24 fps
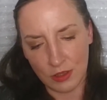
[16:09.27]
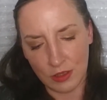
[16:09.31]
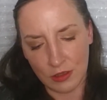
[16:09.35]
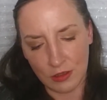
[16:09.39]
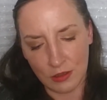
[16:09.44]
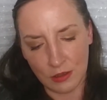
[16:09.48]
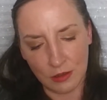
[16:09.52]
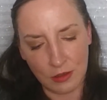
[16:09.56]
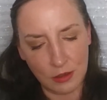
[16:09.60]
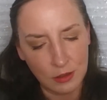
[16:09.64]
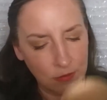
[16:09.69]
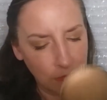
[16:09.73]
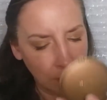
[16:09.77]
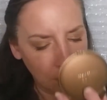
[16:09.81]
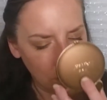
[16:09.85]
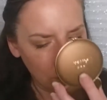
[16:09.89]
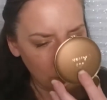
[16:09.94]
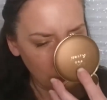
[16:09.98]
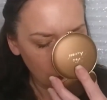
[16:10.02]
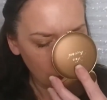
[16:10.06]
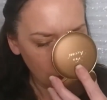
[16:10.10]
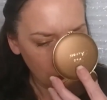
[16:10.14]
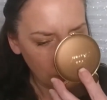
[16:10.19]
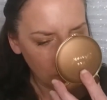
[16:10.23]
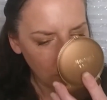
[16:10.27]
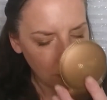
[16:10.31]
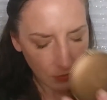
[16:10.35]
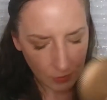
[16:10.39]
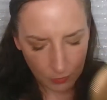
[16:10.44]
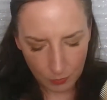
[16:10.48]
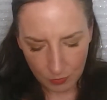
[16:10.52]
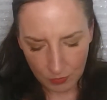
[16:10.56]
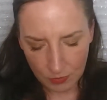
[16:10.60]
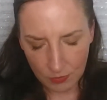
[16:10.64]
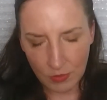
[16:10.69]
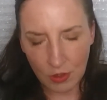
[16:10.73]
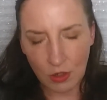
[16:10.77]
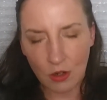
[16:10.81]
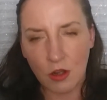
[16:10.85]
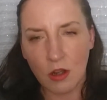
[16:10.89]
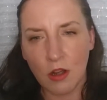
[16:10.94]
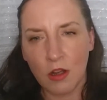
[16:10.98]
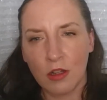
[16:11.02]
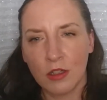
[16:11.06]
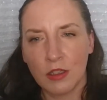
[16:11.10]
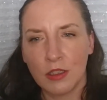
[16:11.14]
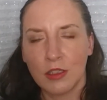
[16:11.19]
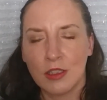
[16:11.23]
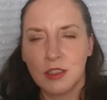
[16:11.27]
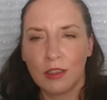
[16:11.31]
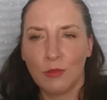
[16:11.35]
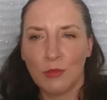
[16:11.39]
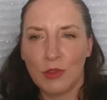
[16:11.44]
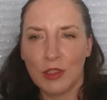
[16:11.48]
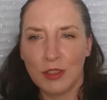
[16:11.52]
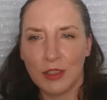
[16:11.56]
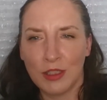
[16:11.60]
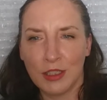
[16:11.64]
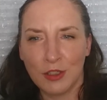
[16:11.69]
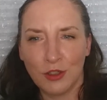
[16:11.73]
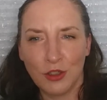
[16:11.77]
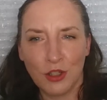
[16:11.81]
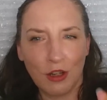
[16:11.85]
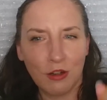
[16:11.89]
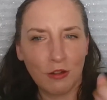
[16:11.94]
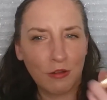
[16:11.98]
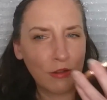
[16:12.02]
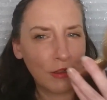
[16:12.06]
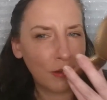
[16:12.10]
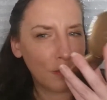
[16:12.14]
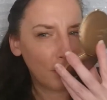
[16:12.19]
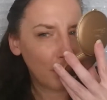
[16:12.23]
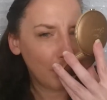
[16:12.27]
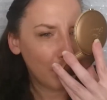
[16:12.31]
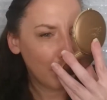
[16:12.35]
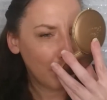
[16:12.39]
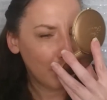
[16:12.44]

this. Oh, it smells like chocolate.